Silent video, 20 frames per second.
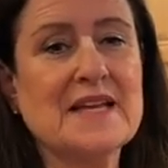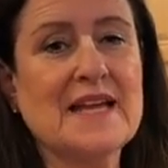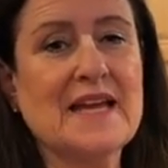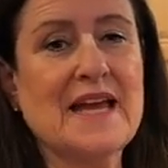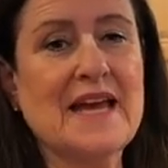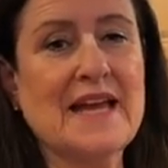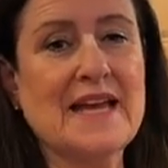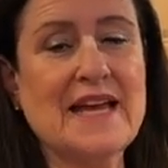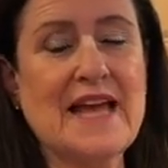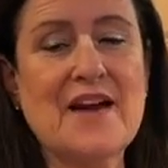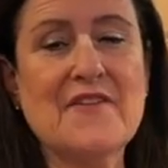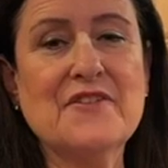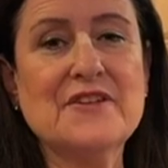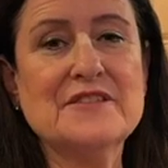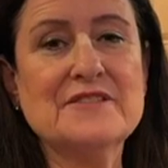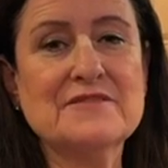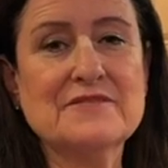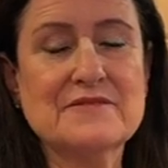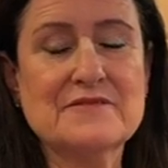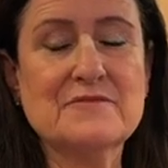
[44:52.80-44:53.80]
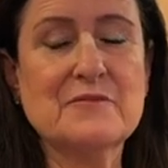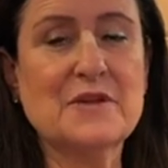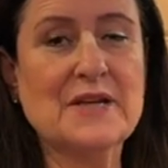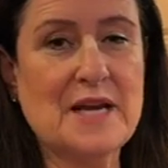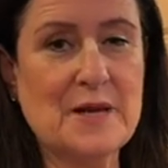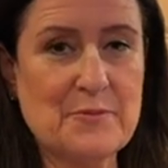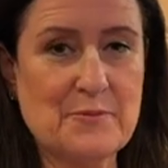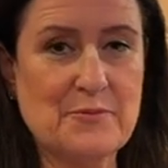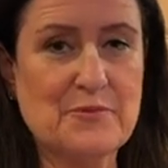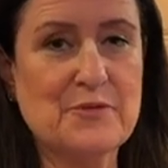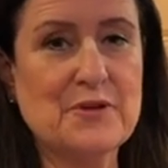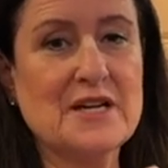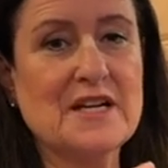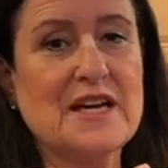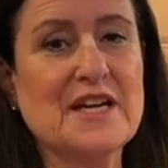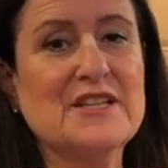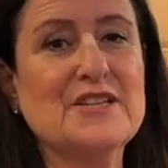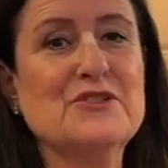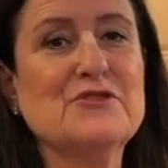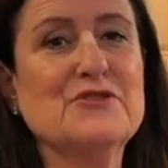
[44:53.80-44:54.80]
I haven't, when I put it
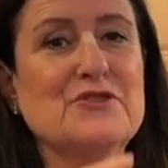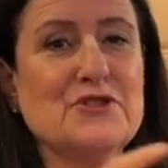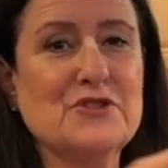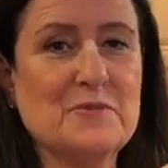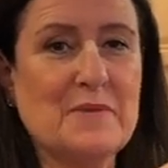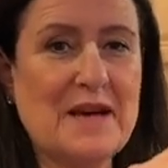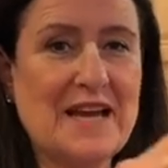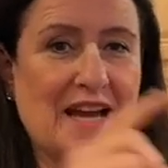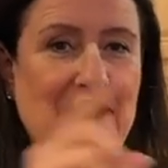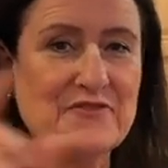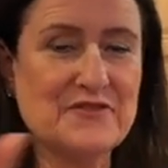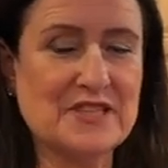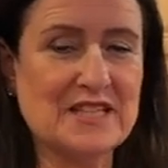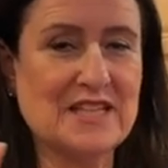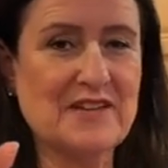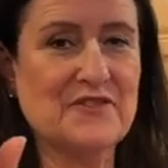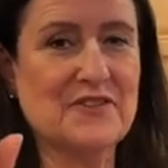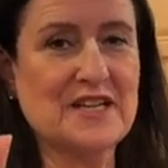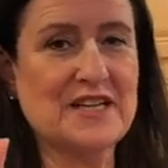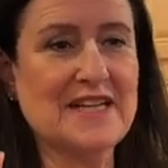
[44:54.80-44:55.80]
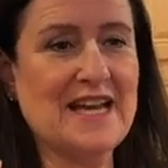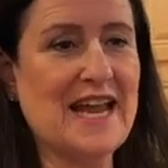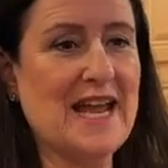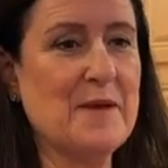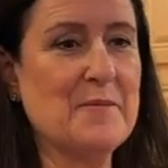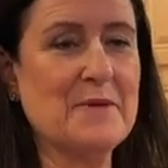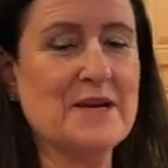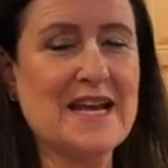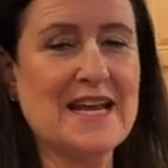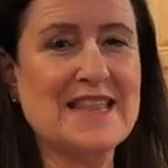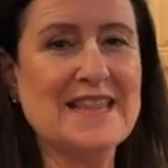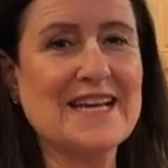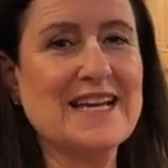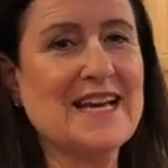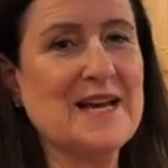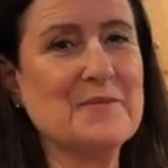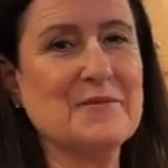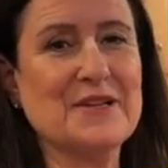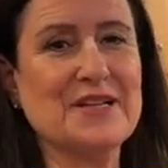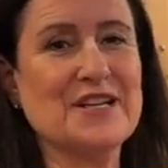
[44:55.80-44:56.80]
on YouTube, I have to give it a name, and I think
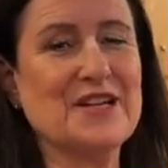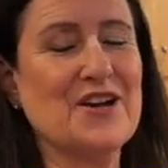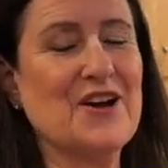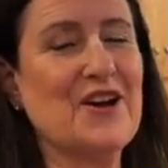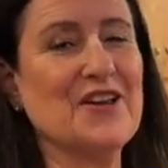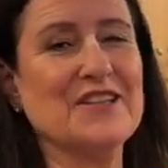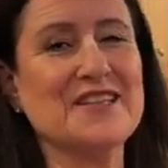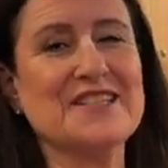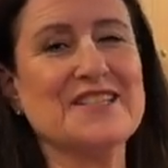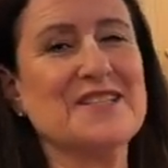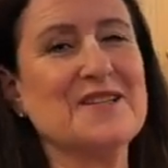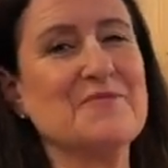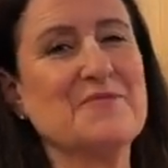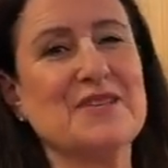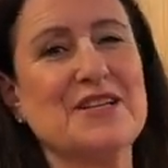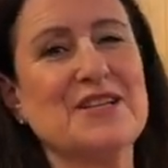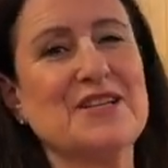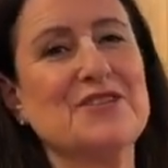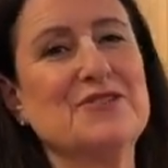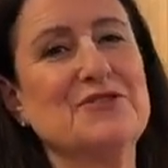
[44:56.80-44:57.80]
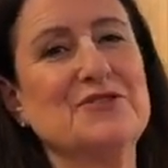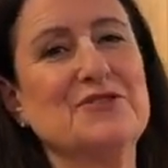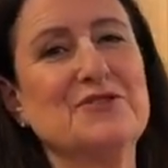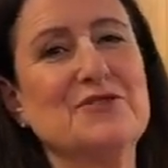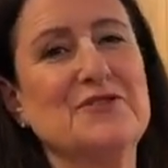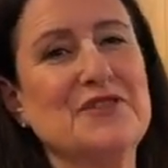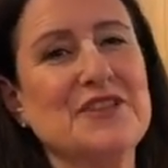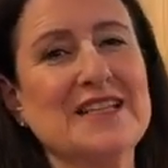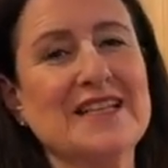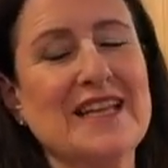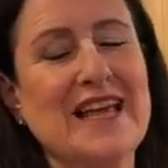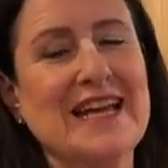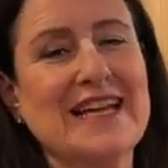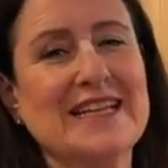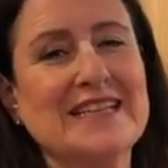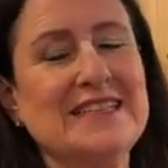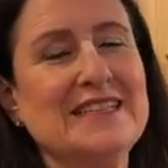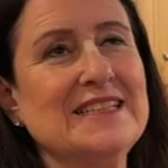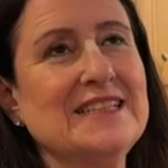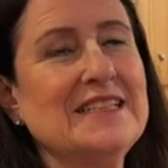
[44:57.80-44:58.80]
I'm gonna call it something goofy
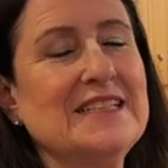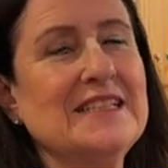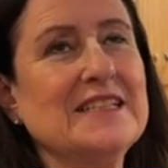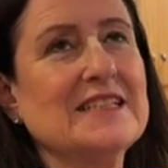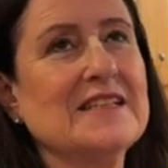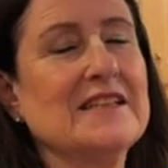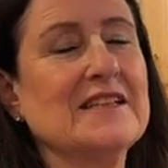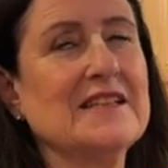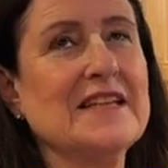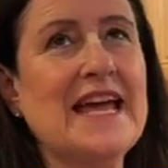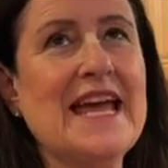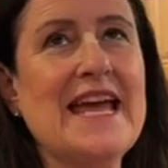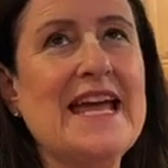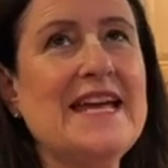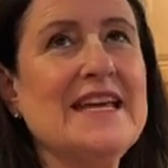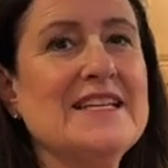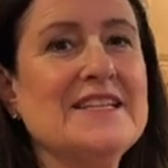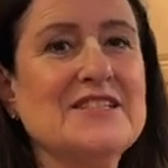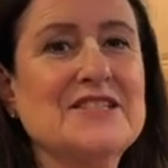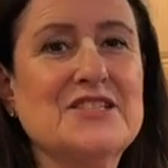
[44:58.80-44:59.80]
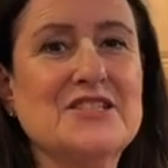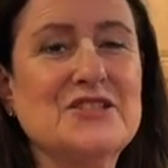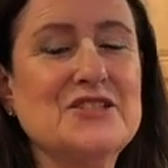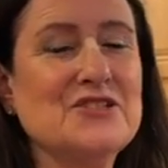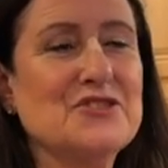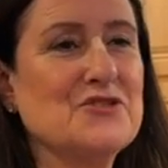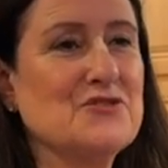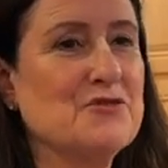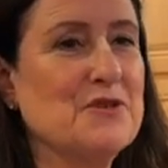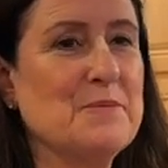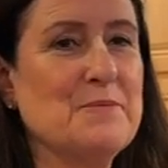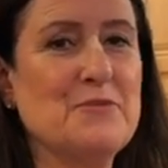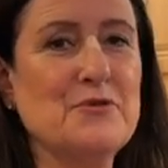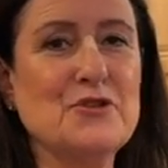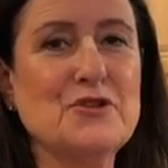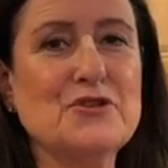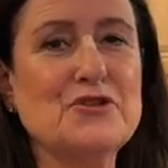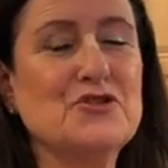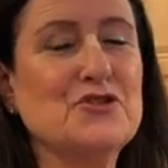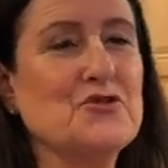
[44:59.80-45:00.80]
like glazed
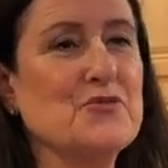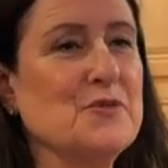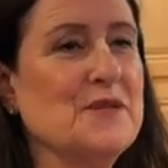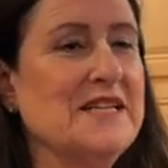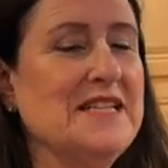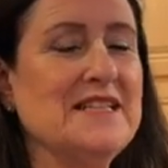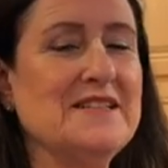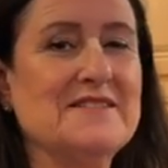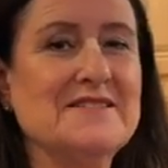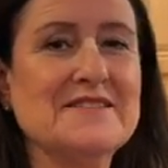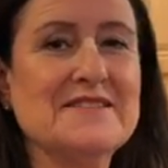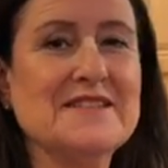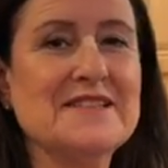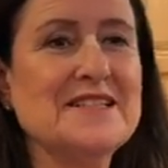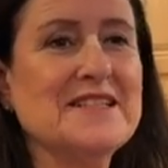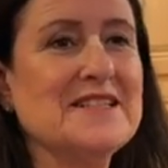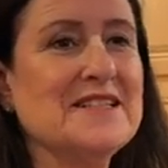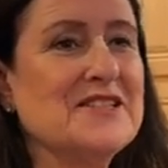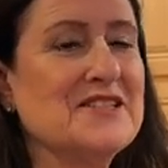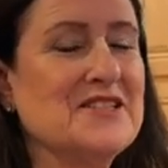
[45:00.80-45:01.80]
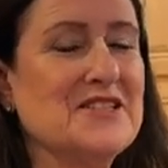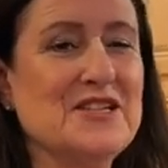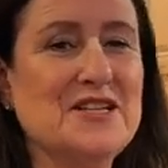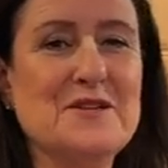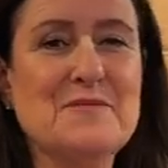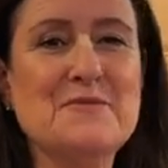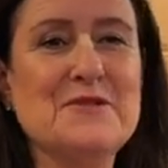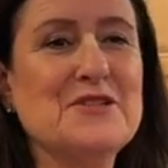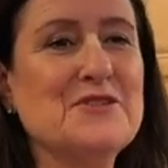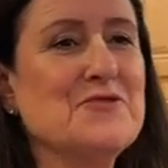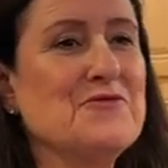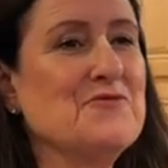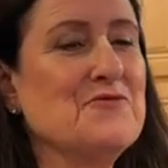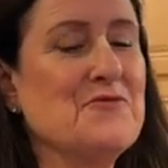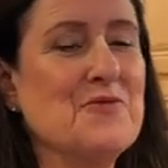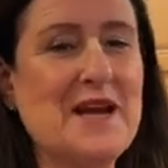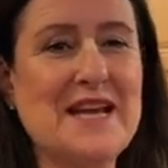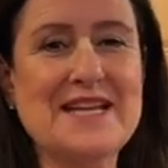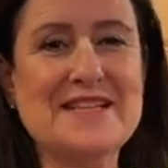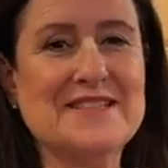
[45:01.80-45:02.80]
triple treat cinnamon
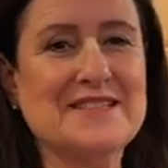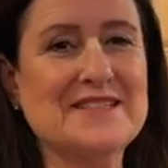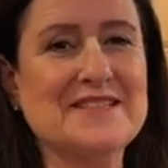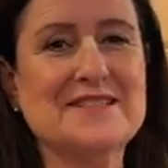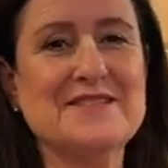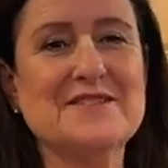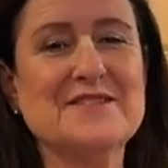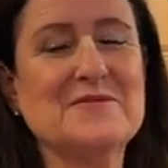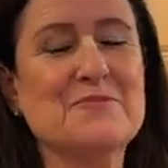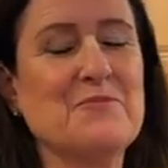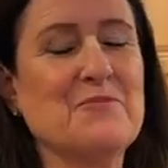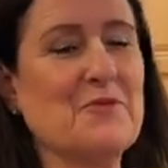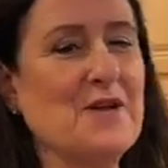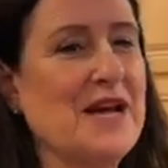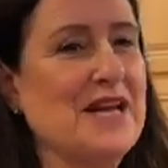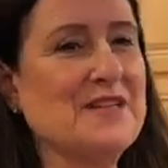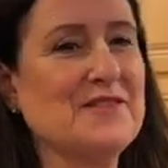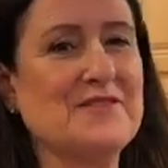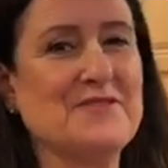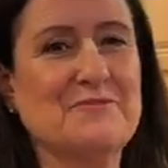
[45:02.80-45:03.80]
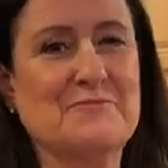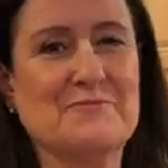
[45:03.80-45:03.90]
raisin bread